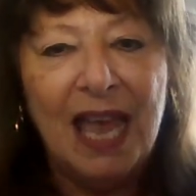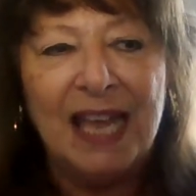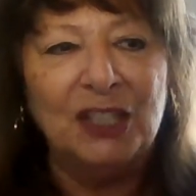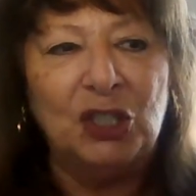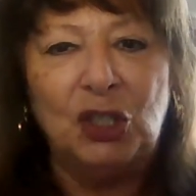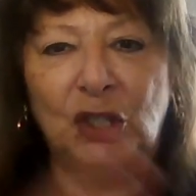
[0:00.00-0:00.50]

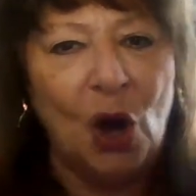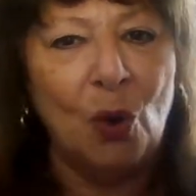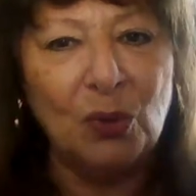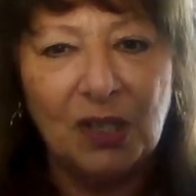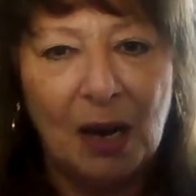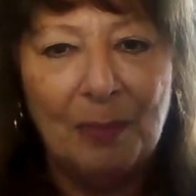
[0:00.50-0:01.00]
And
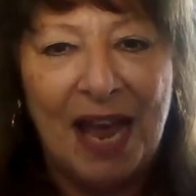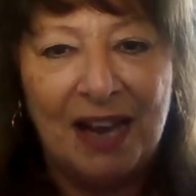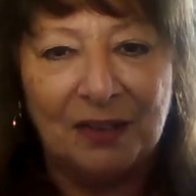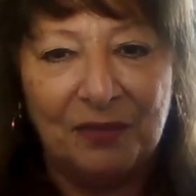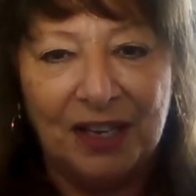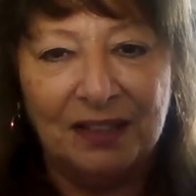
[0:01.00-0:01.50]
don't come
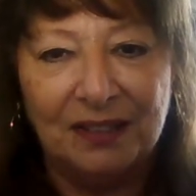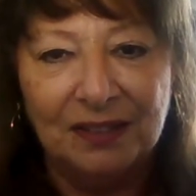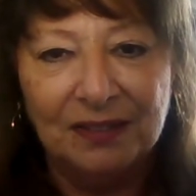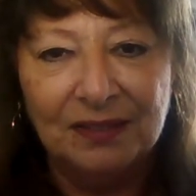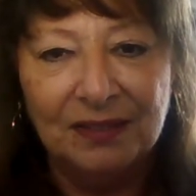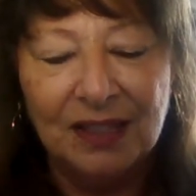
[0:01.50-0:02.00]
out of it
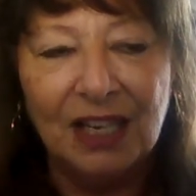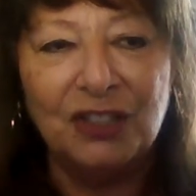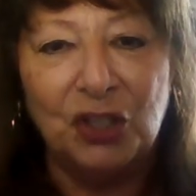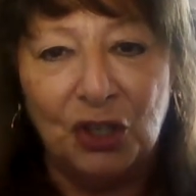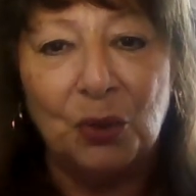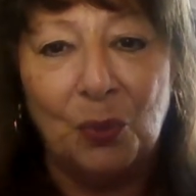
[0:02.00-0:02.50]

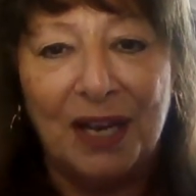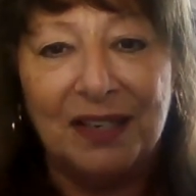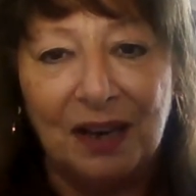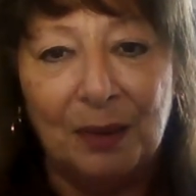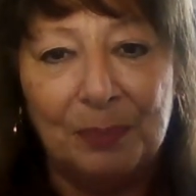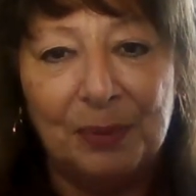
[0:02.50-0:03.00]
until you
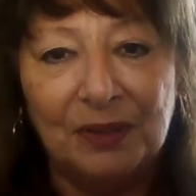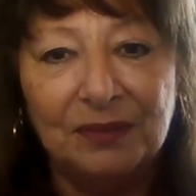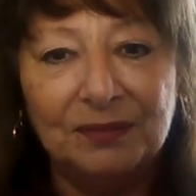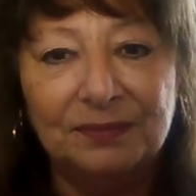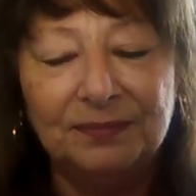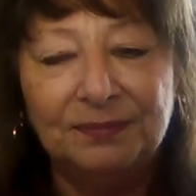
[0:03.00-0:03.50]
wake up.
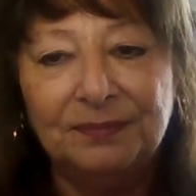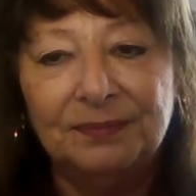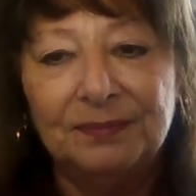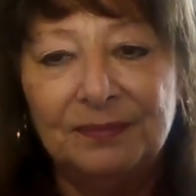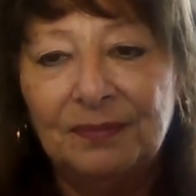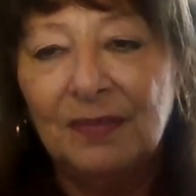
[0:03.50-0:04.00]

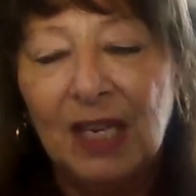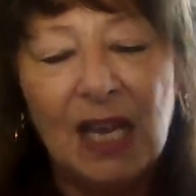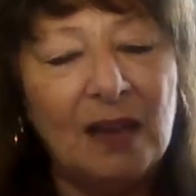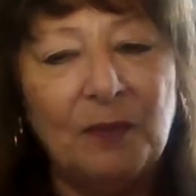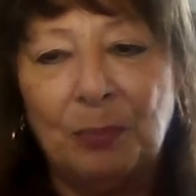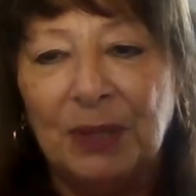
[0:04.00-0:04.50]

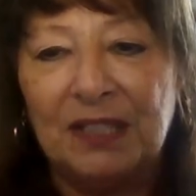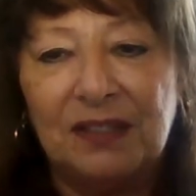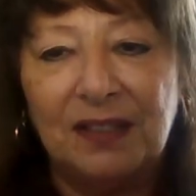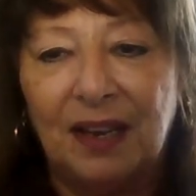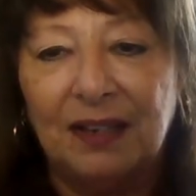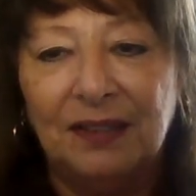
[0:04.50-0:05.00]
Have a
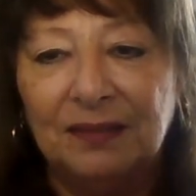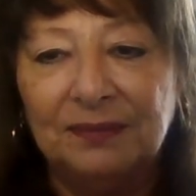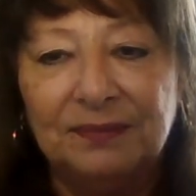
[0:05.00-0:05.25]
blessed day.